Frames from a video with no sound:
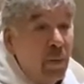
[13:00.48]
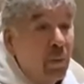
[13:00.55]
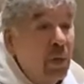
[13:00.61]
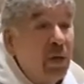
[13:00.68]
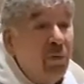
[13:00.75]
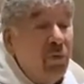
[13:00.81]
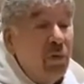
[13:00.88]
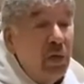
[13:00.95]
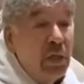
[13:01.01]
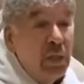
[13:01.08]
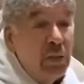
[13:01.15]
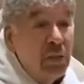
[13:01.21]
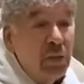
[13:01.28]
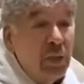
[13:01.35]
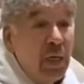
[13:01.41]
whatever it
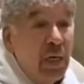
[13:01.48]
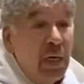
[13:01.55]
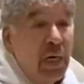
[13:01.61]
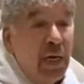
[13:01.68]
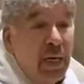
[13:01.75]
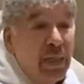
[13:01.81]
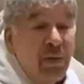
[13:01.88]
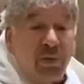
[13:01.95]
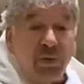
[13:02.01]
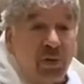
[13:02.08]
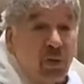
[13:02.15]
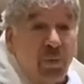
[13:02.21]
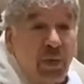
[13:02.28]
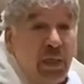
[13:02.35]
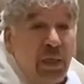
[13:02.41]
is. And there's
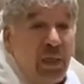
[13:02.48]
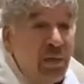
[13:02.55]
so many